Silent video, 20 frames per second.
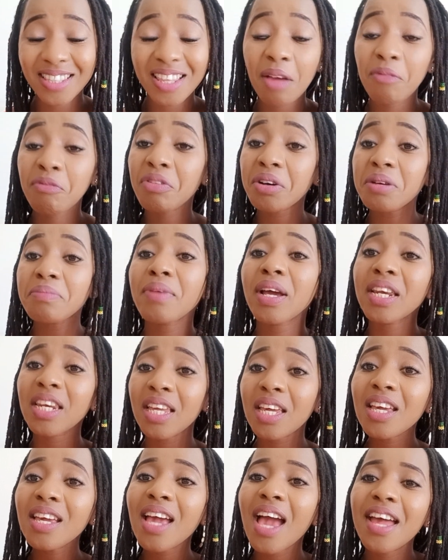There are very
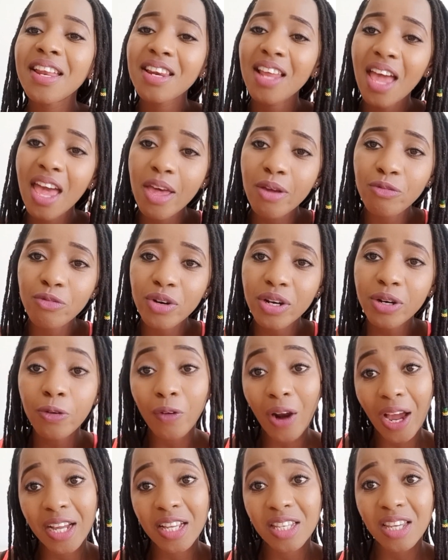many, and every
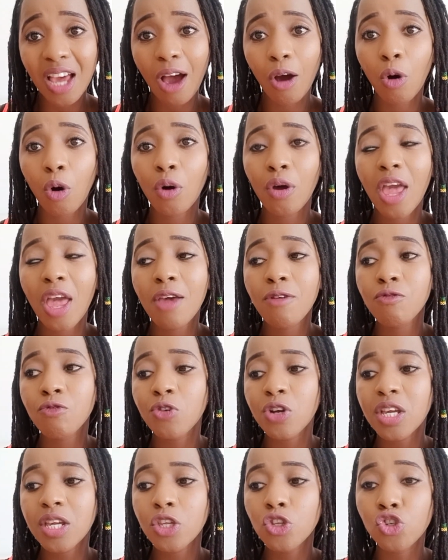writer or
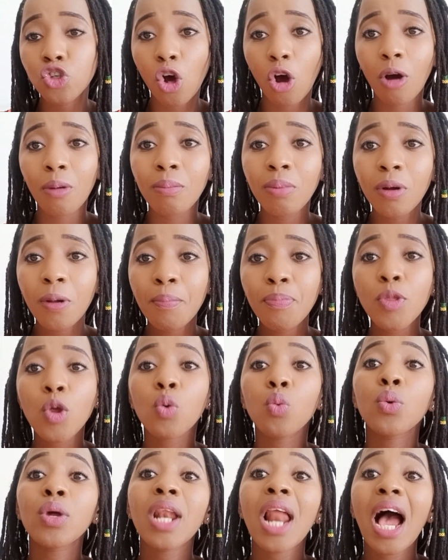every job
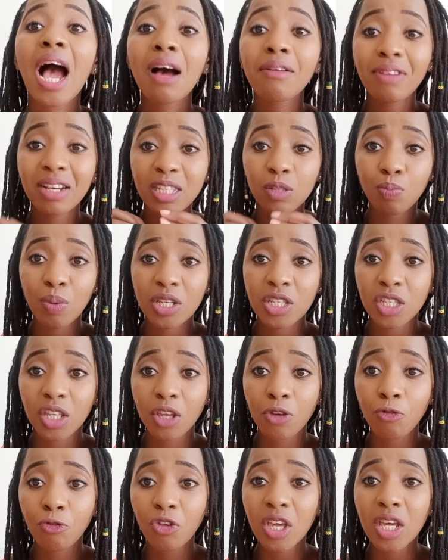will have a
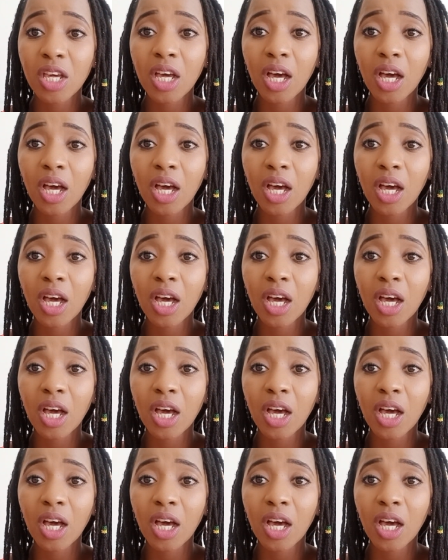specific